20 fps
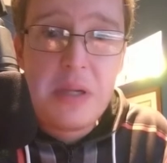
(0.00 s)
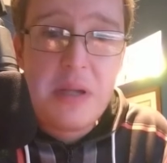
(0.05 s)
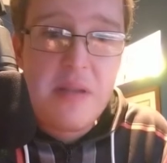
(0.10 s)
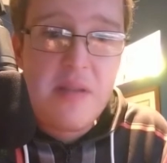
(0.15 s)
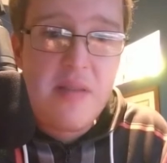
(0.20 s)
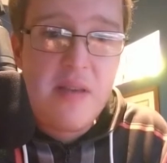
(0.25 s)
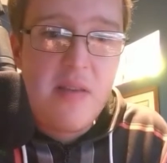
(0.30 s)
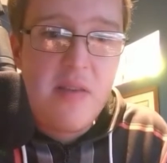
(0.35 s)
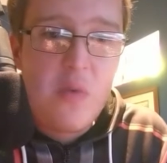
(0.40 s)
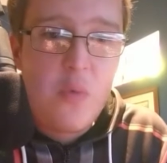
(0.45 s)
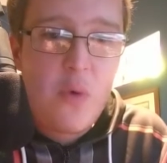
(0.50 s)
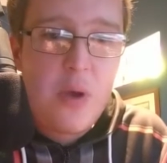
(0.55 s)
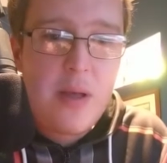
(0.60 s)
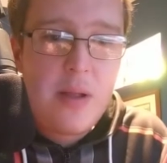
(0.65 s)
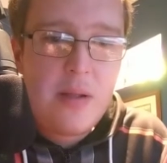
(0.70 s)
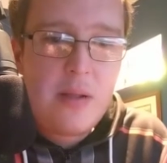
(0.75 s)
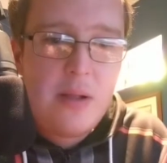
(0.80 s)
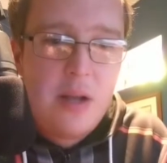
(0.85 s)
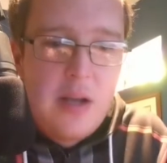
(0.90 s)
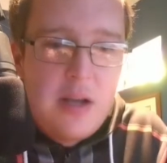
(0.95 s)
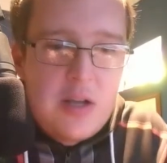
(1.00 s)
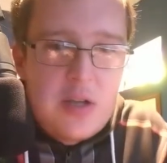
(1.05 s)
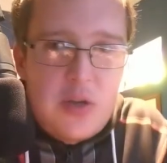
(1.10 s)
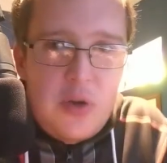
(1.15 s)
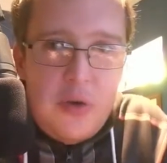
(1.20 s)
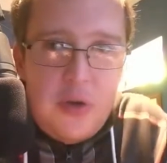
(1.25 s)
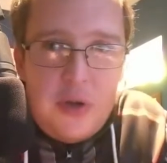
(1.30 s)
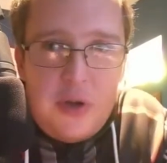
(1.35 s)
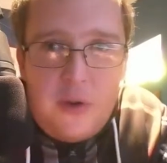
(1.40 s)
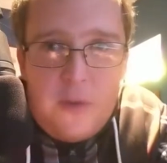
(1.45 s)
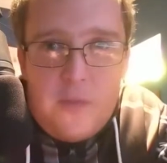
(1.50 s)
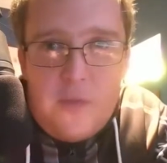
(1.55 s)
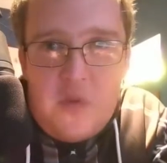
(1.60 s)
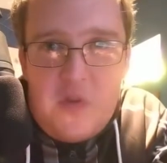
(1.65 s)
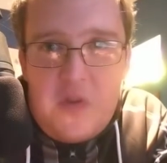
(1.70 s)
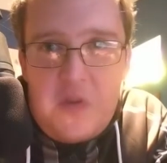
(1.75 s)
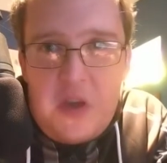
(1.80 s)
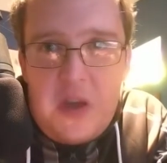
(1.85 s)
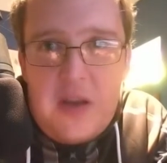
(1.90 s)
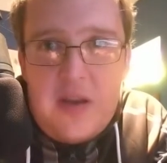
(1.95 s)
abilities as well. Turn
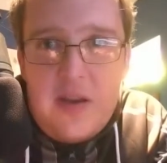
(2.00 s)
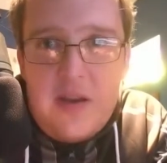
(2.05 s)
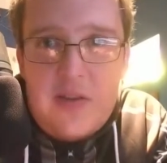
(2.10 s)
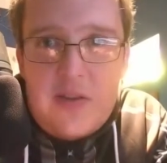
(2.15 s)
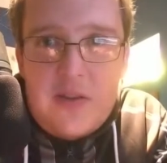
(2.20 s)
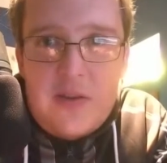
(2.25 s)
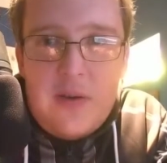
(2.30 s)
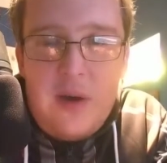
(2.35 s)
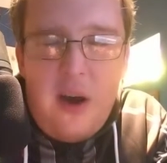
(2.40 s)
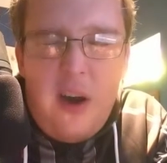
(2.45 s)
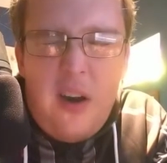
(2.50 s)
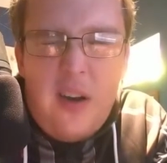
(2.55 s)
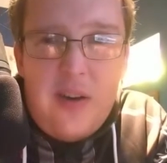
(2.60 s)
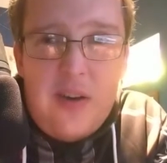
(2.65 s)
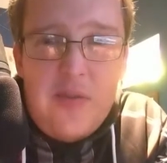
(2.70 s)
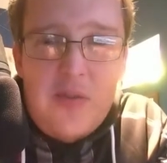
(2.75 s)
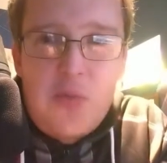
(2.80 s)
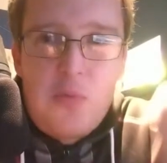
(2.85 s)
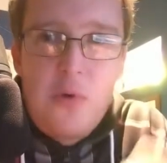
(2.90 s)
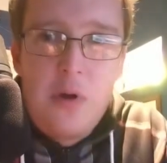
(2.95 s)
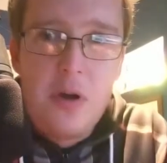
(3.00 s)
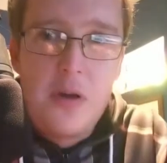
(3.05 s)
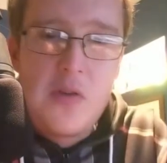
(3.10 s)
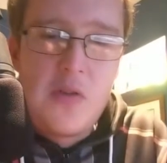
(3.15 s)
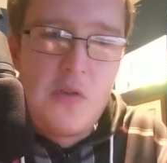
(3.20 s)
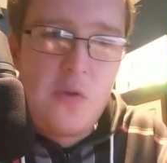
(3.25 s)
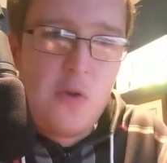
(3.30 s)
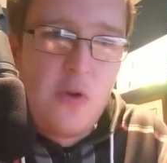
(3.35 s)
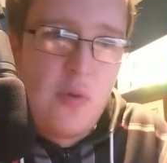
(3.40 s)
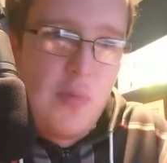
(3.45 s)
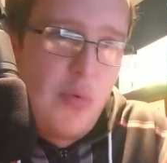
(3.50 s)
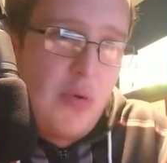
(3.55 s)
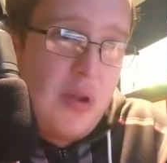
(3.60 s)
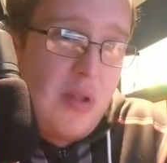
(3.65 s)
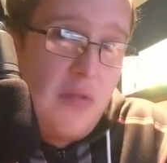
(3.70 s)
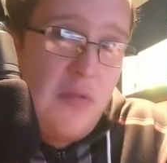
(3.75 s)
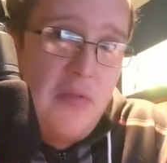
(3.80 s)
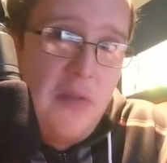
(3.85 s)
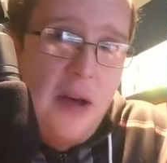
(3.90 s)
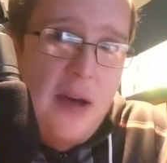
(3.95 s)
your skin into hard as rocks, or
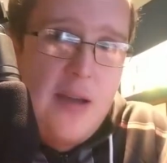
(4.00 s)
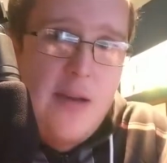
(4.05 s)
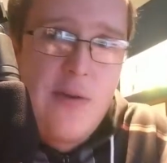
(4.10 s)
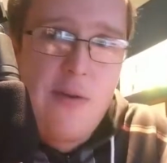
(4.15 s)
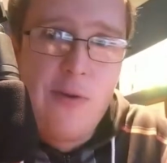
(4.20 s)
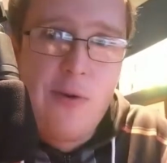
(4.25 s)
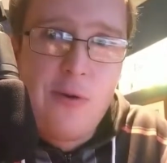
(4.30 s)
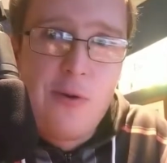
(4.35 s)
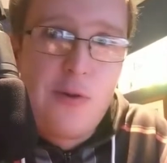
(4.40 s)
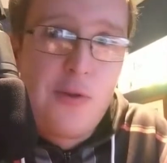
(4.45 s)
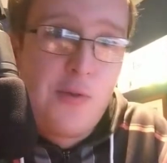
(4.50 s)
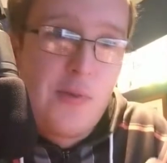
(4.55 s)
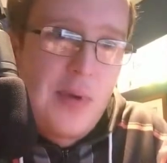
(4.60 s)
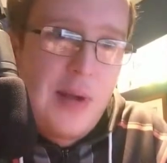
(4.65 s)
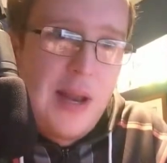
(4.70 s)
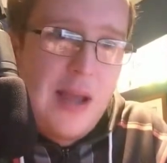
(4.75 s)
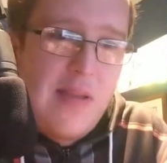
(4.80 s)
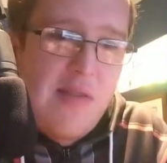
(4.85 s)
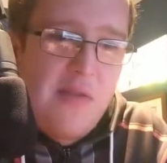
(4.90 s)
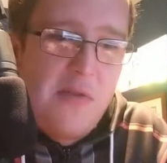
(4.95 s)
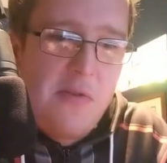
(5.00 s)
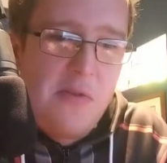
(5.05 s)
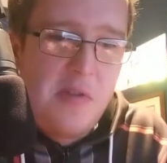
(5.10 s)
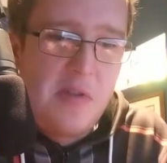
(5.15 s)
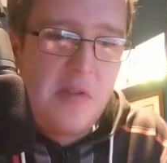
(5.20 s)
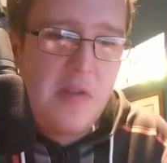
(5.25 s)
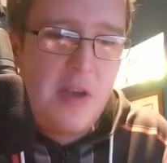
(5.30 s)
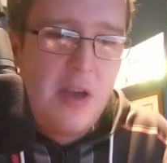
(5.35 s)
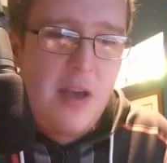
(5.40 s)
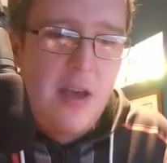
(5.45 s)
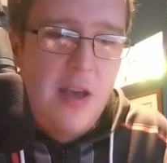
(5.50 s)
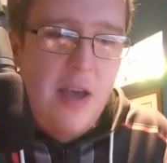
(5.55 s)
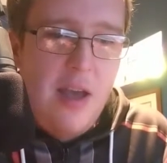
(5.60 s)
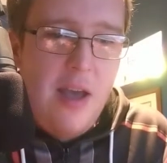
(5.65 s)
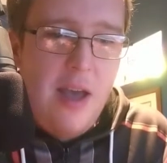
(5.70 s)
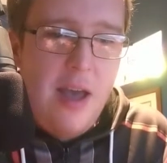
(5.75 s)
breathe fire, or shoot lasers.